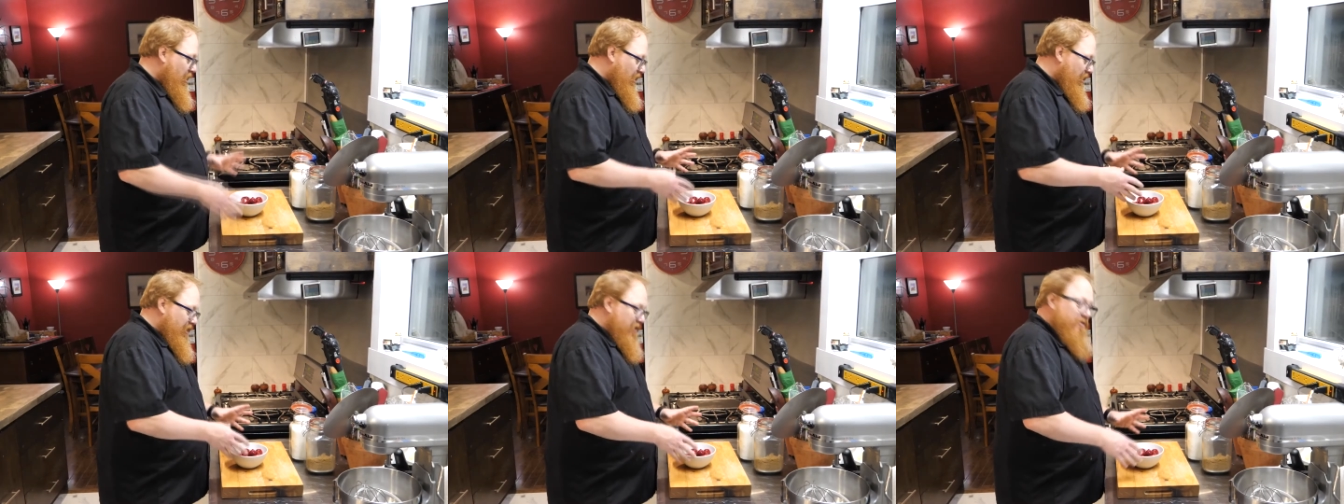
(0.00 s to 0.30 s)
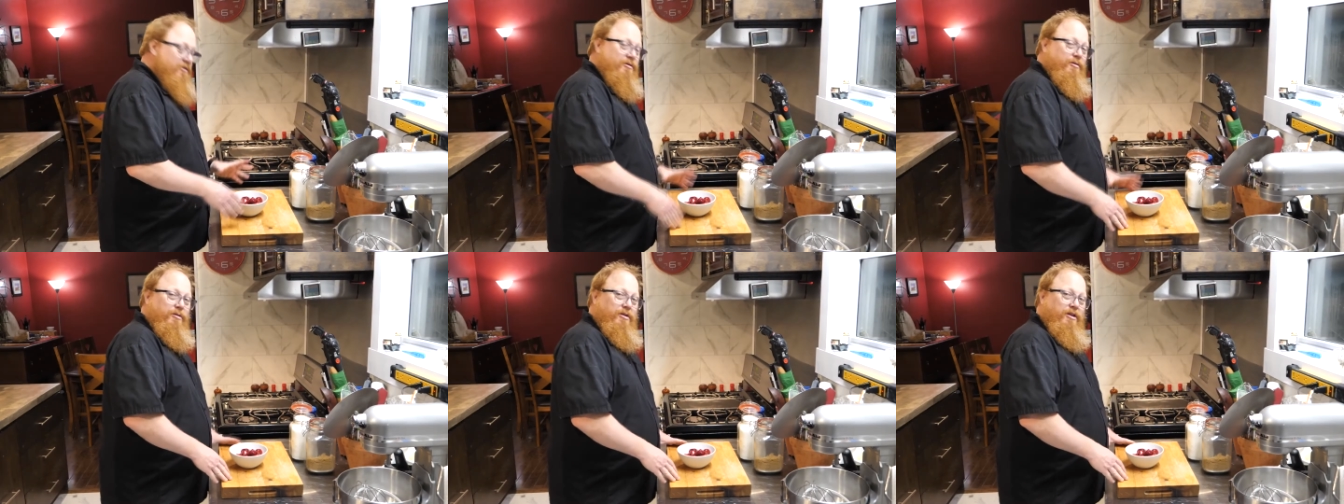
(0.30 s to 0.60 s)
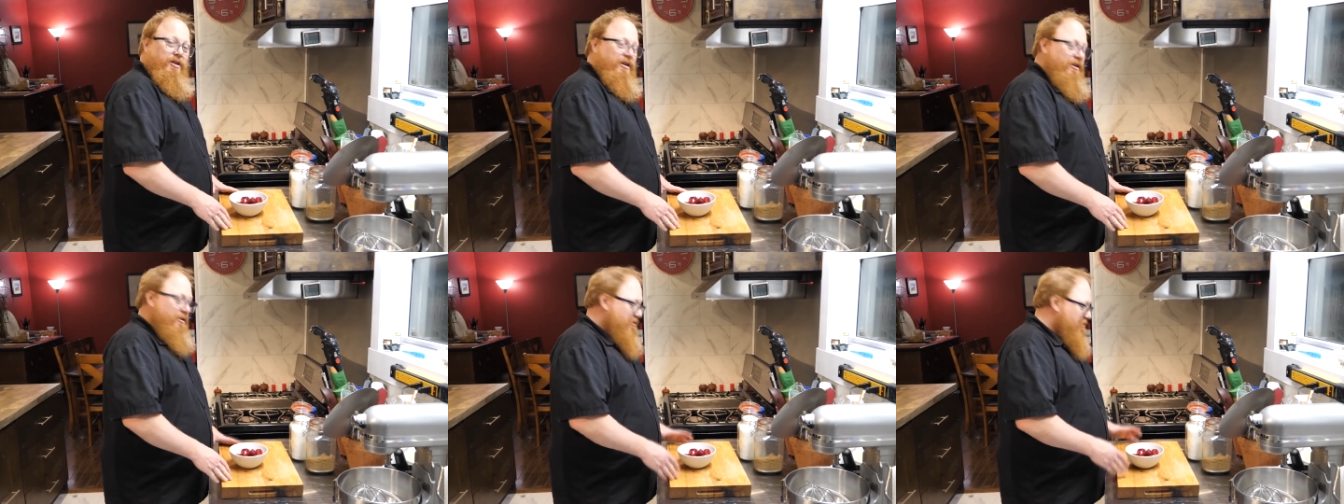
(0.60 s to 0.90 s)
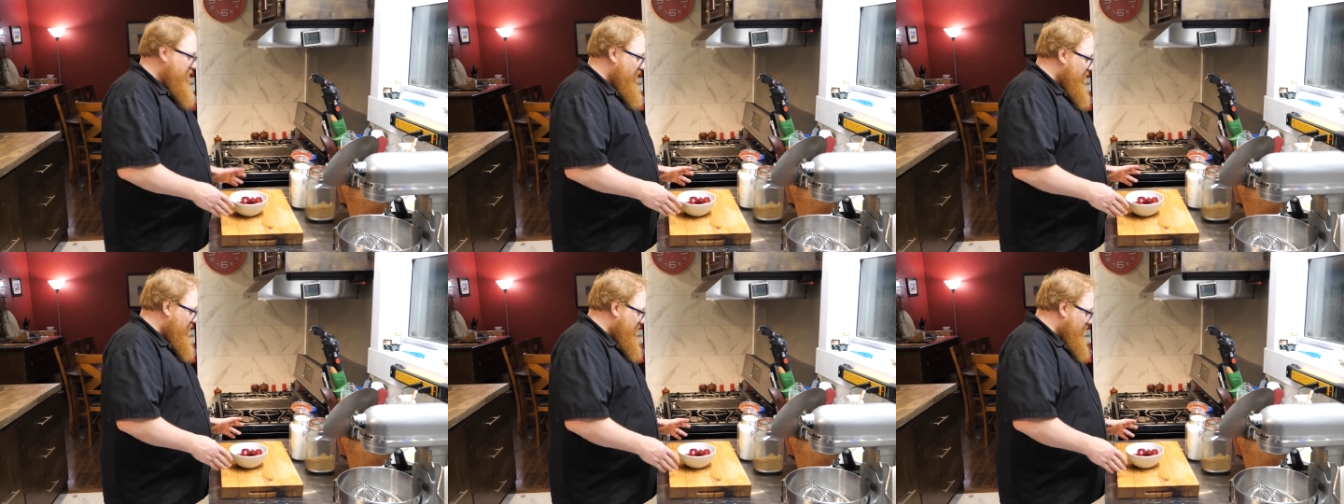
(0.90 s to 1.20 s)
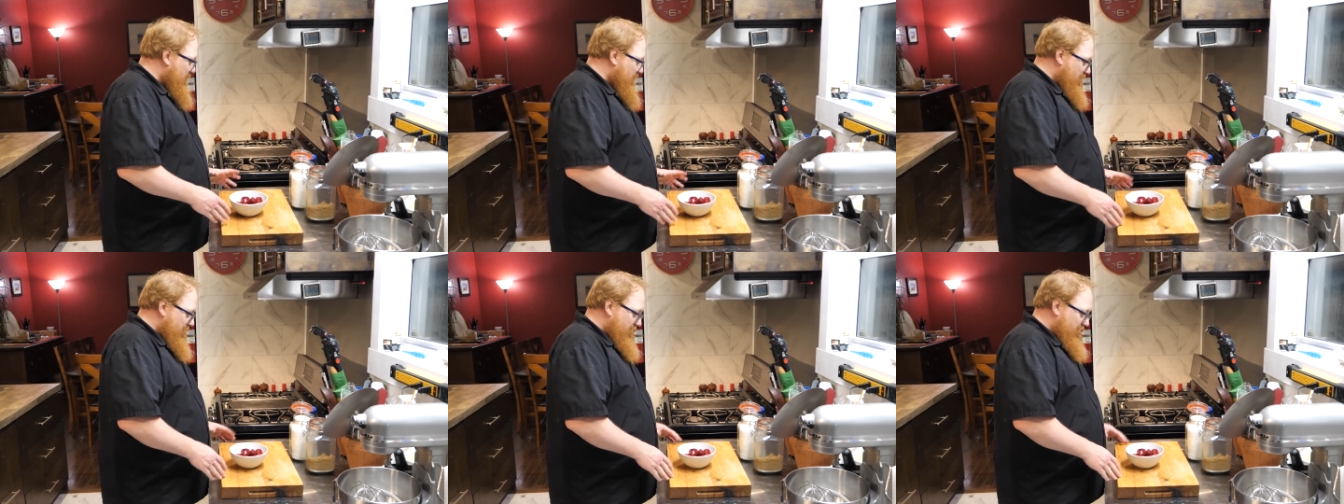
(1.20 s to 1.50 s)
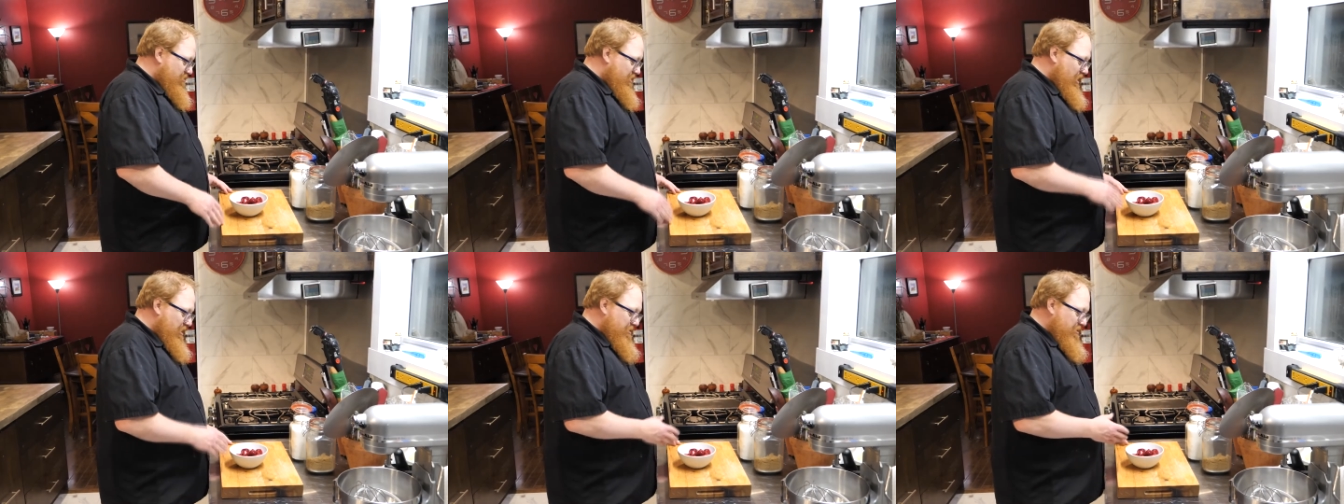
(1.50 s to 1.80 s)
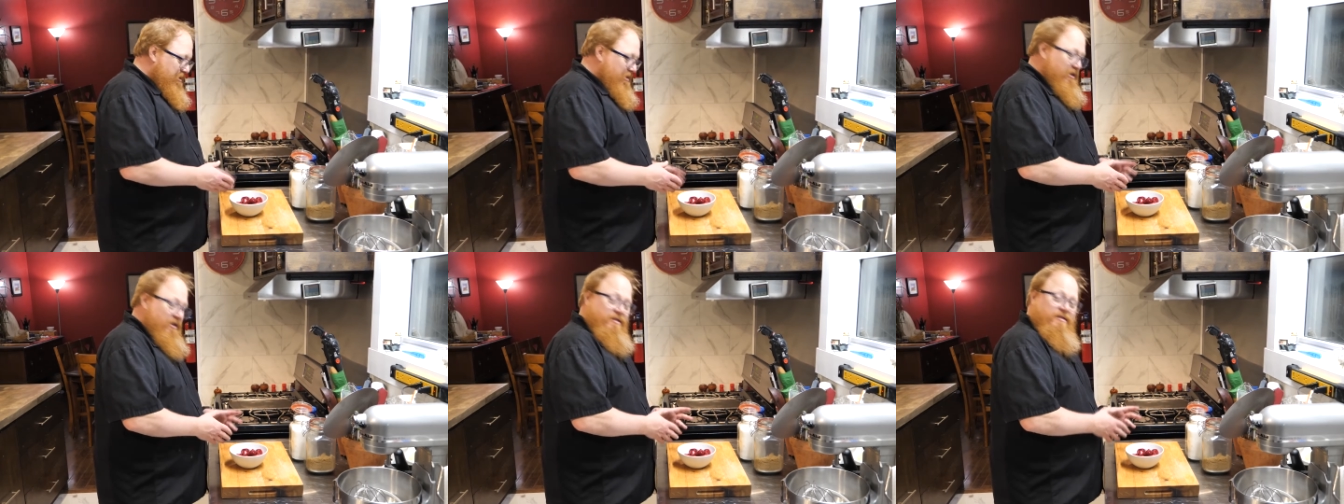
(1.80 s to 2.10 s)
Alright, so we're going to get started with our
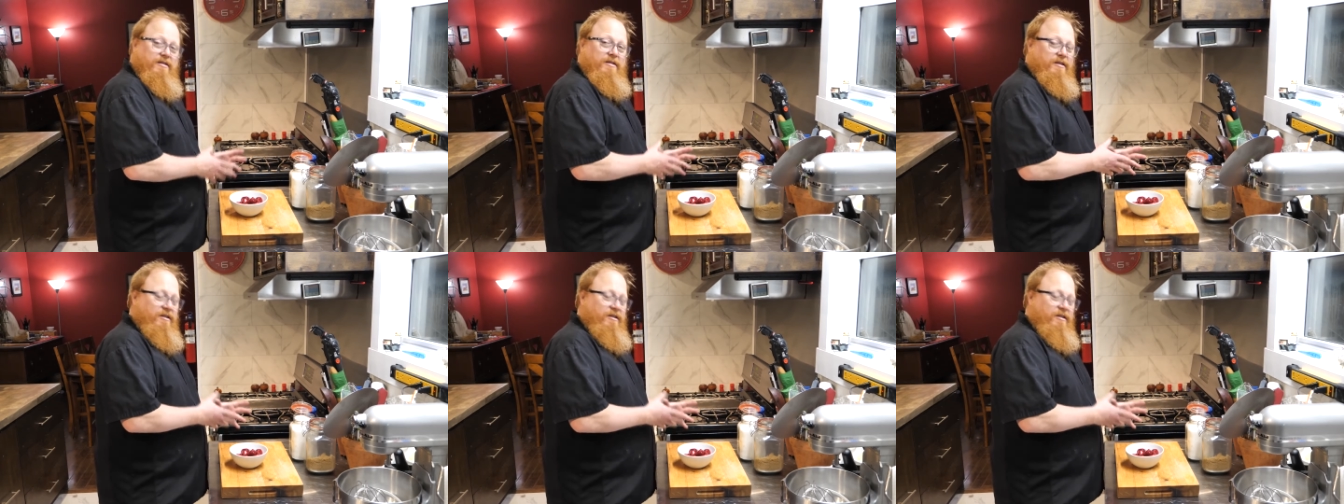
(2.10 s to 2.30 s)
strawberries.